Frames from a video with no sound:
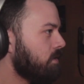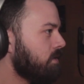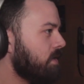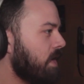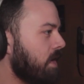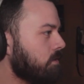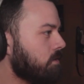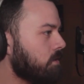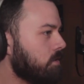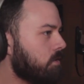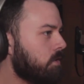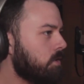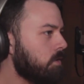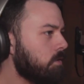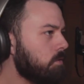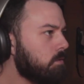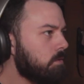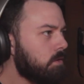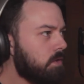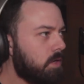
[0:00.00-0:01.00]
Now to
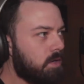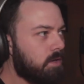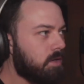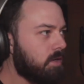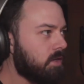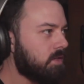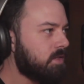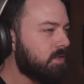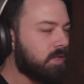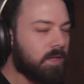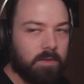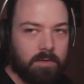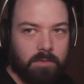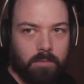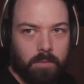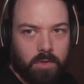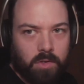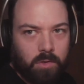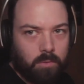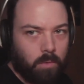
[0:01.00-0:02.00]
tune the synth,
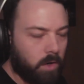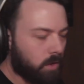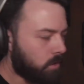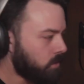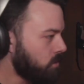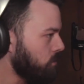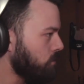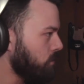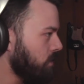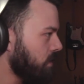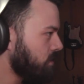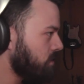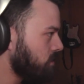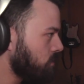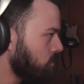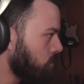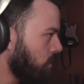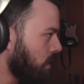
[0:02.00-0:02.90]
what you want to do is you